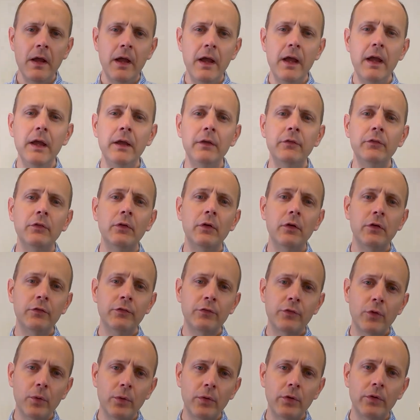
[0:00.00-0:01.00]
And
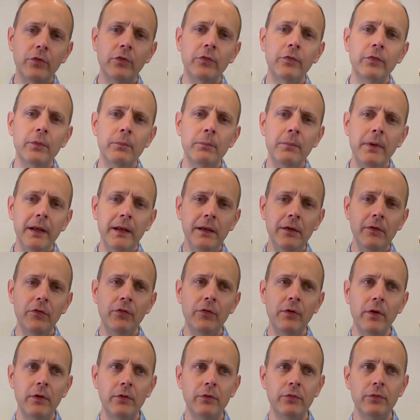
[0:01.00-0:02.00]
of course, for many
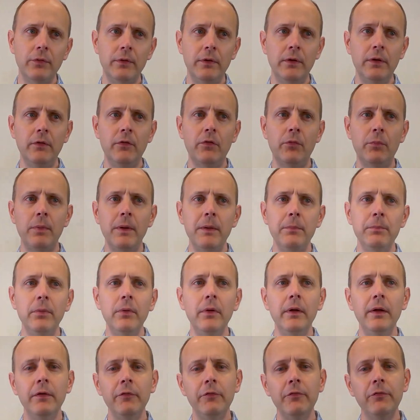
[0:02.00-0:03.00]
centuries,
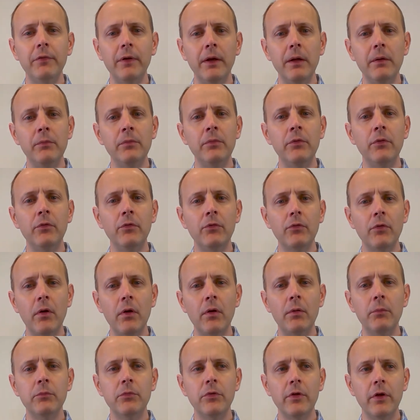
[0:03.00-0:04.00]
people have found the
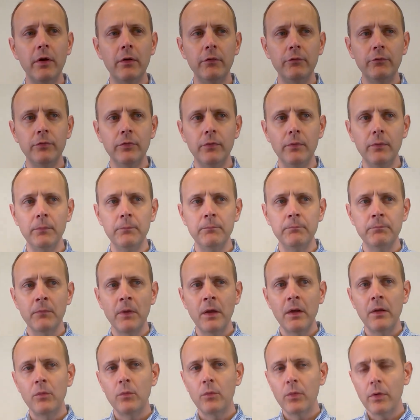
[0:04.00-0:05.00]
Psalms helpful.
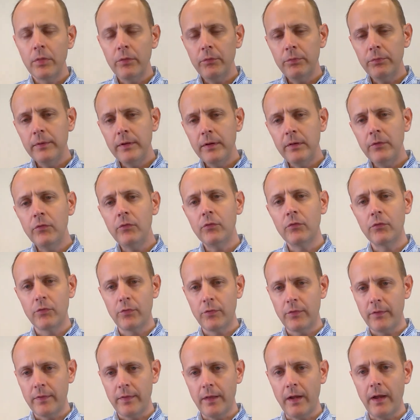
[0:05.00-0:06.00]
One of the reasons
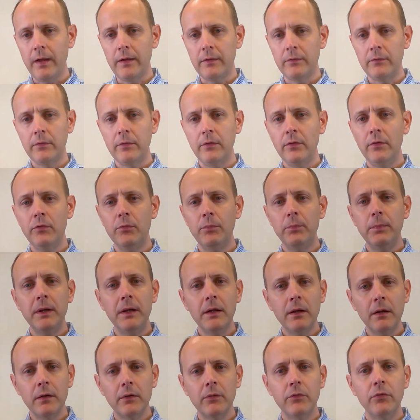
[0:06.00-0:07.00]
for that is
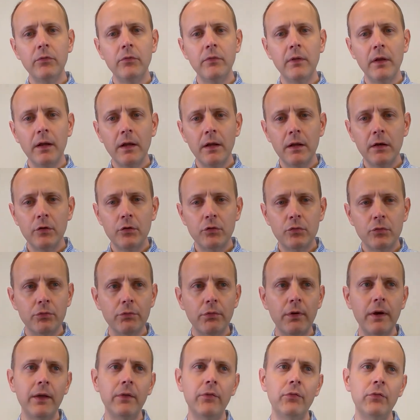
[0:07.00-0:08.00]
because they
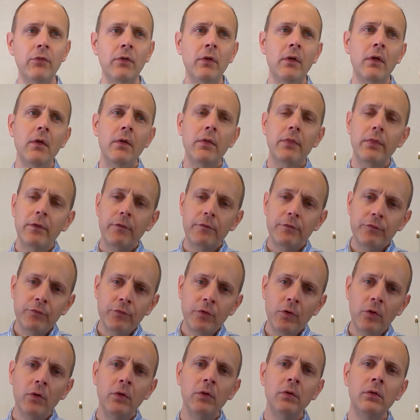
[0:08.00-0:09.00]
address the
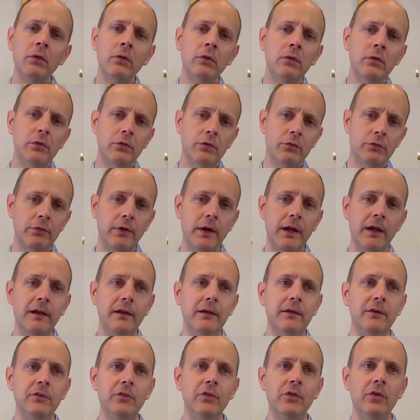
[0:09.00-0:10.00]
full
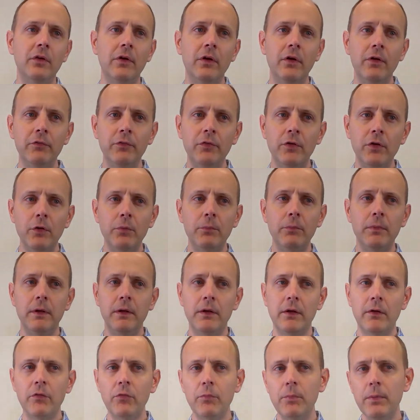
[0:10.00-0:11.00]
range of
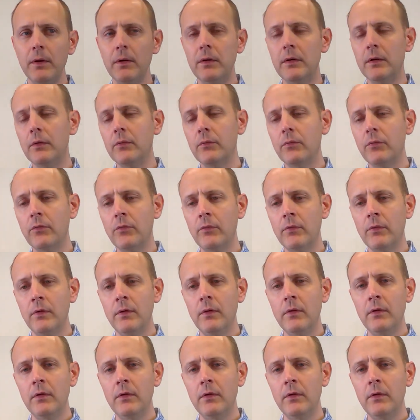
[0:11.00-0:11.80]
human experience.